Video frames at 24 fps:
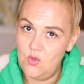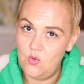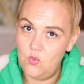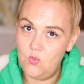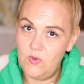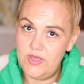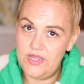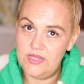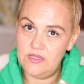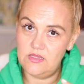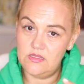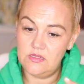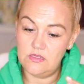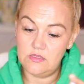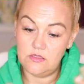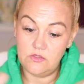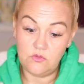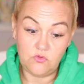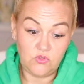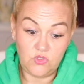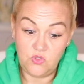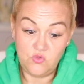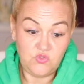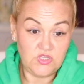when
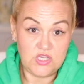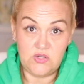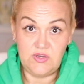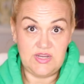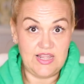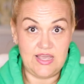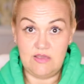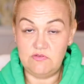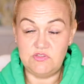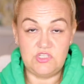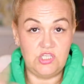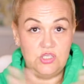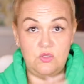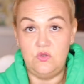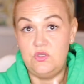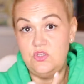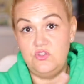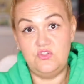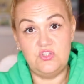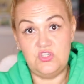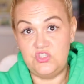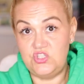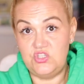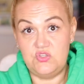you don't have to, you
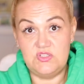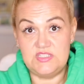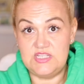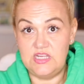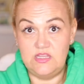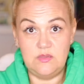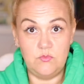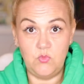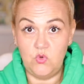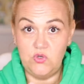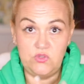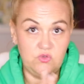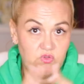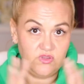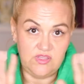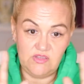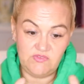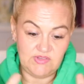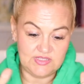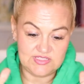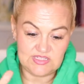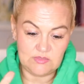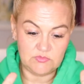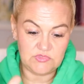can just use it in the morning or the
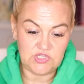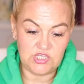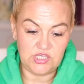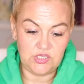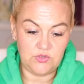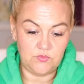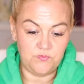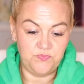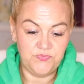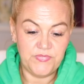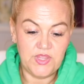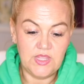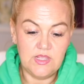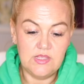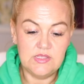evening, it's up to you.